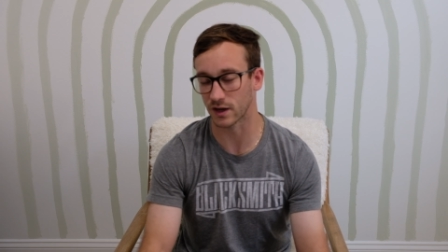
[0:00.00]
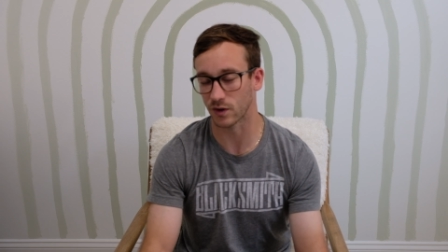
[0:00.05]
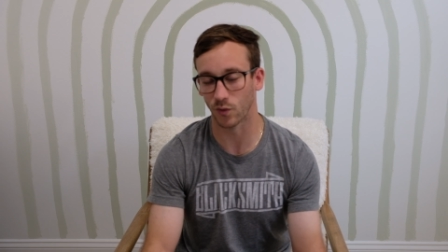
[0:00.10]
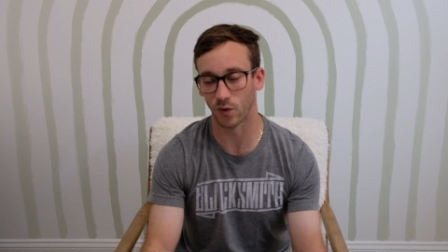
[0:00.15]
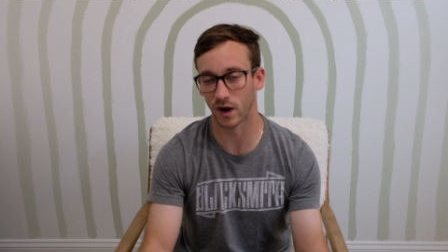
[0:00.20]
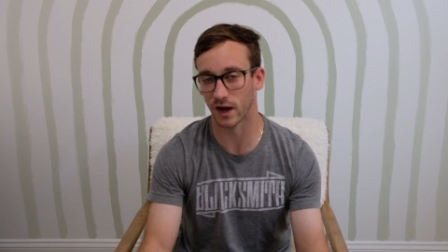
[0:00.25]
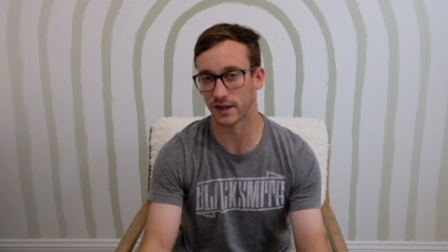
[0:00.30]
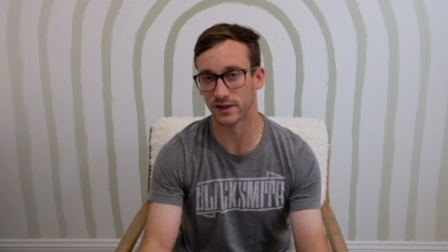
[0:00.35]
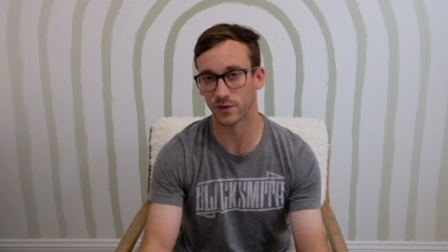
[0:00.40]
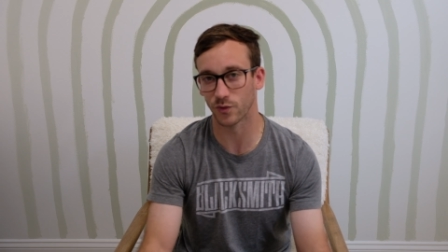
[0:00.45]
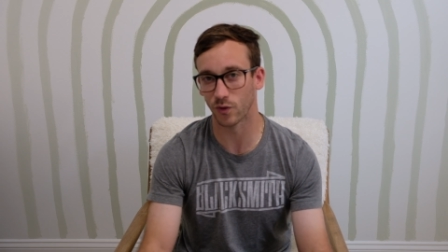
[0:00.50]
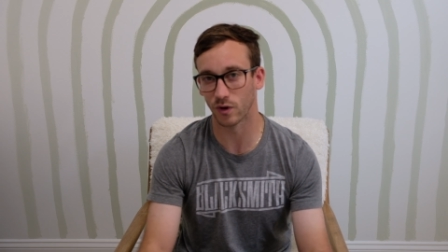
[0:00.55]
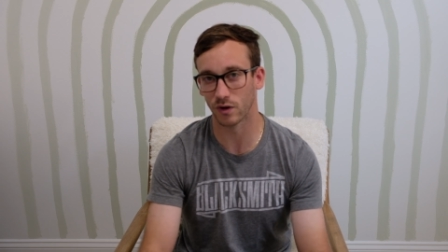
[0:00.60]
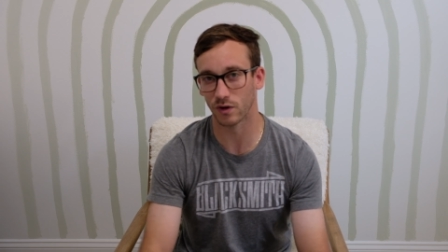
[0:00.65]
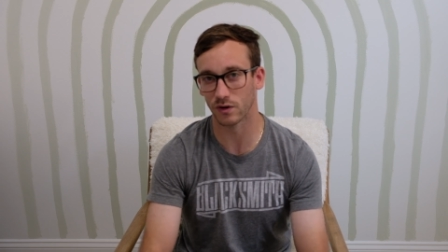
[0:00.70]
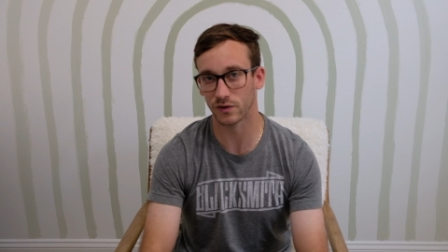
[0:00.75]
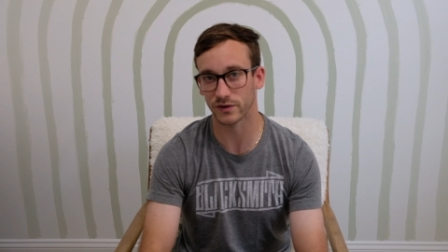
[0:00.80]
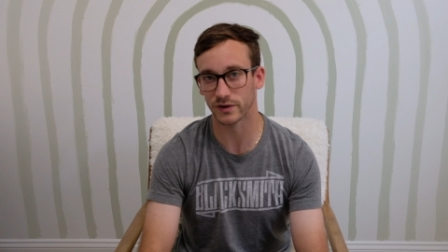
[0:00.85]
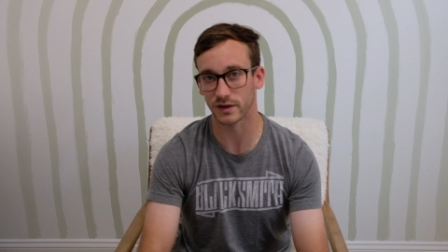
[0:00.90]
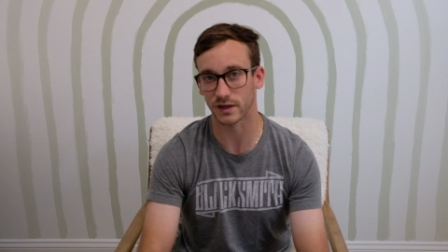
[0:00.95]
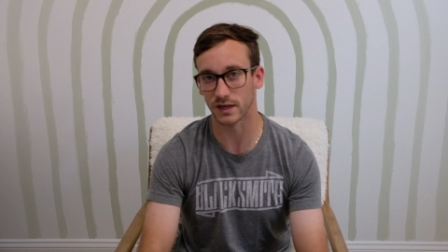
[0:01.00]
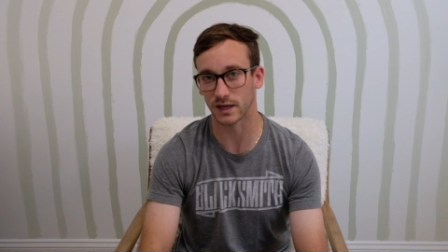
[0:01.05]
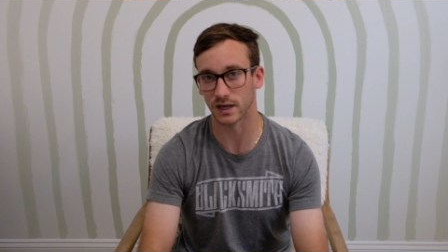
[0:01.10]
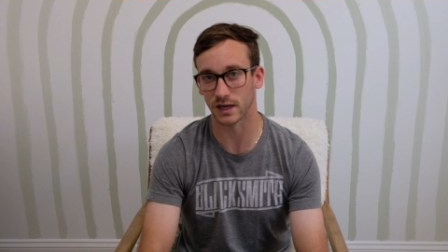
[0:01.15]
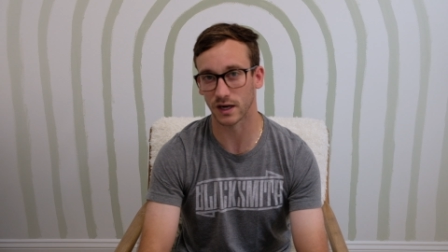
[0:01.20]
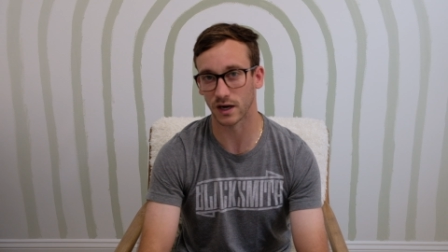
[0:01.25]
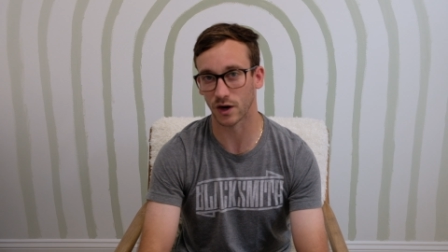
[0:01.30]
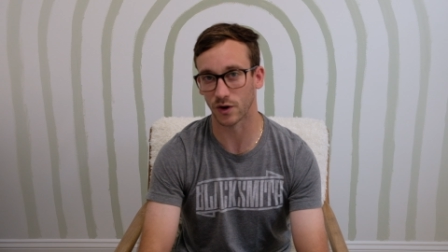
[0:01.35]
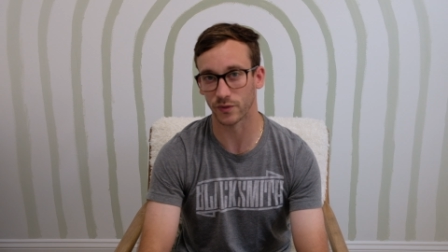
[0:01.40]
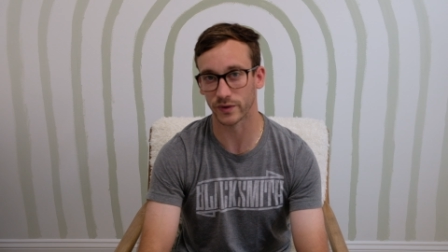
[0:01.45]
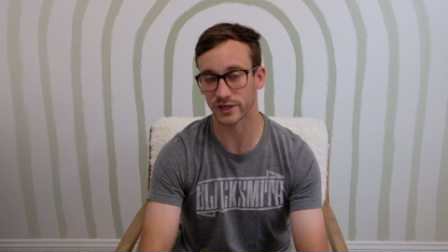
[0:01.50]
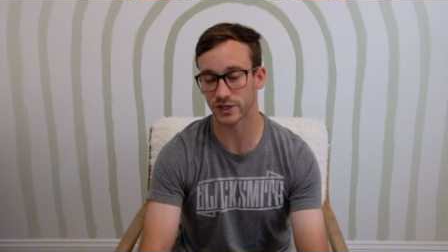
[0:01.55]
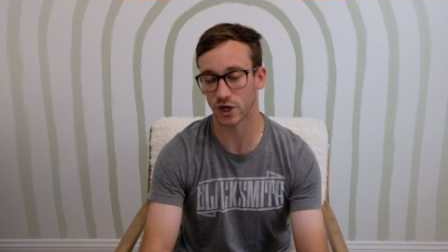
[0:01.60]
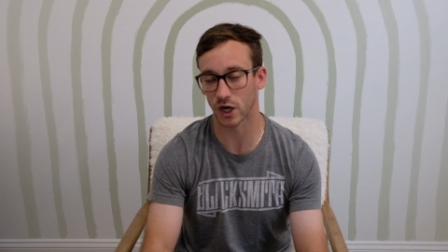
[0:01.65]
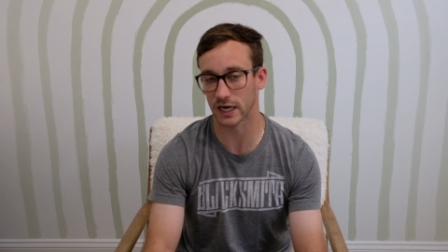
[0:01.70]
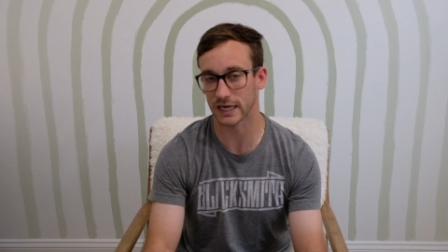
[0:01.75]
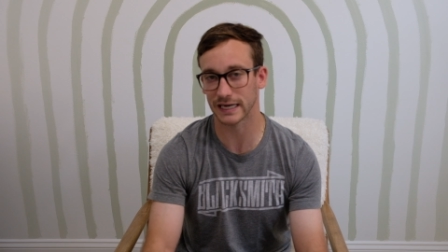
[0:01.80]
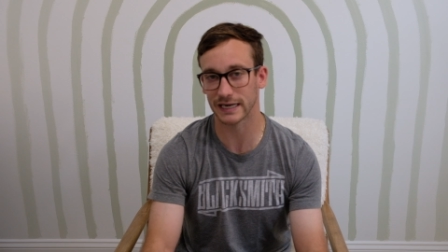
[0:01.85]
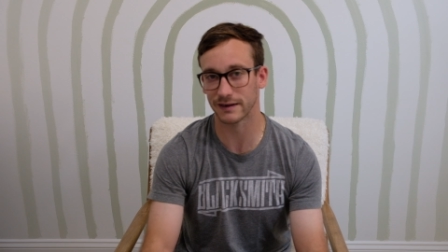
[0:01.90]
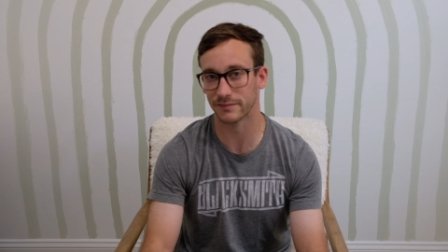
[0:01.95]
why in the world are we
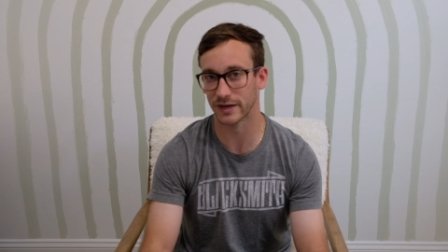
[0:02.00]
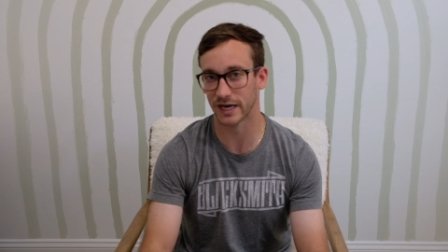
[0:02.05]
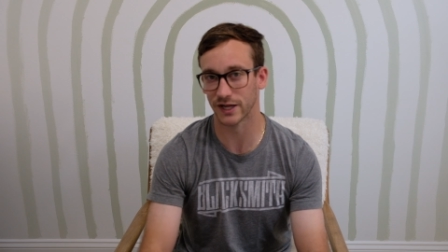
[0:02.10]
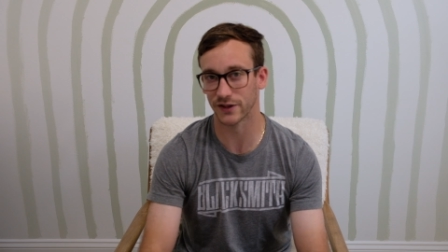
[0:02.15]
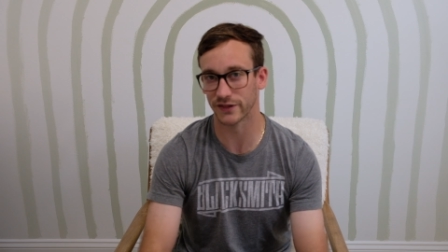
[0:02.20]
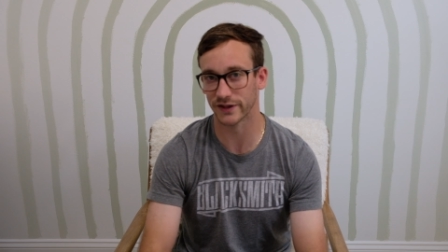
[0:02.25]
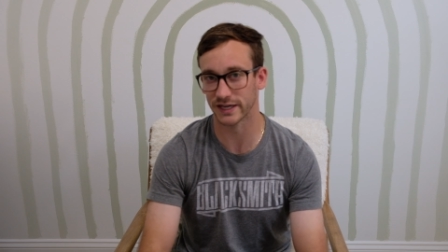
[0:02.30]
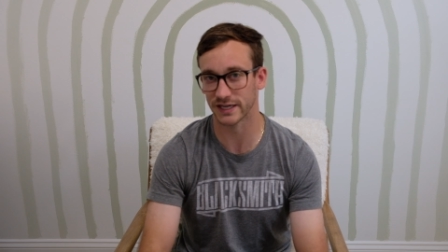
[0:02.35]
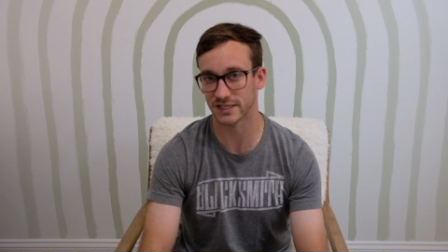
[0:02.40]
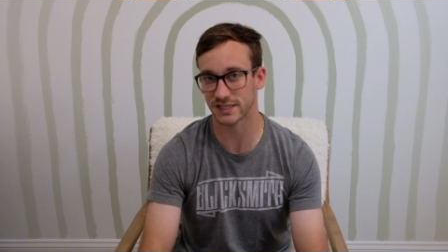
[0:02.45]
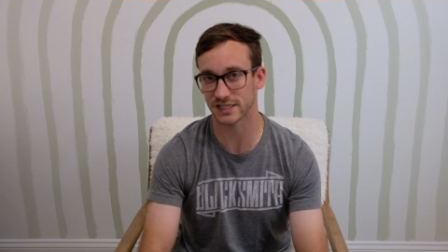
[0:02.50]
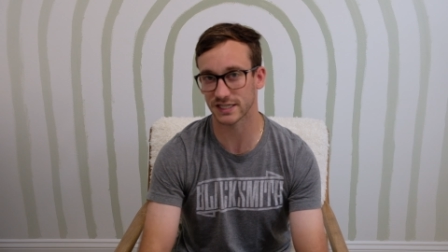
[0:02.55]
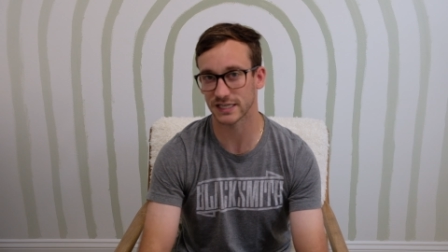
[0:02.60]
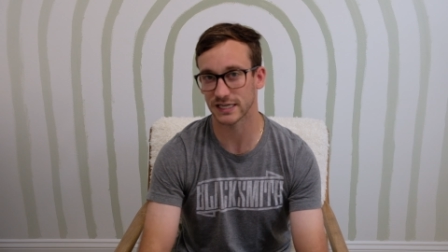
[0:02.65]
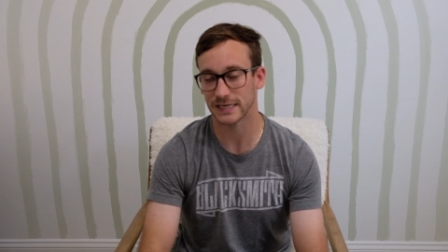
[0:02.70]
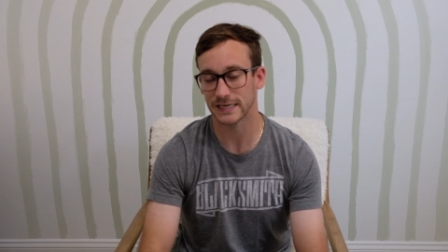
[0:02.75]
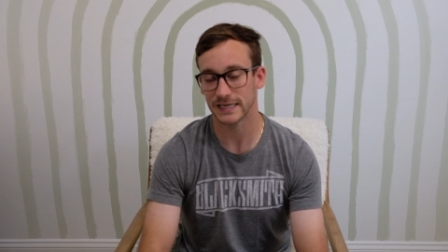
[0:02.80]
talking about this?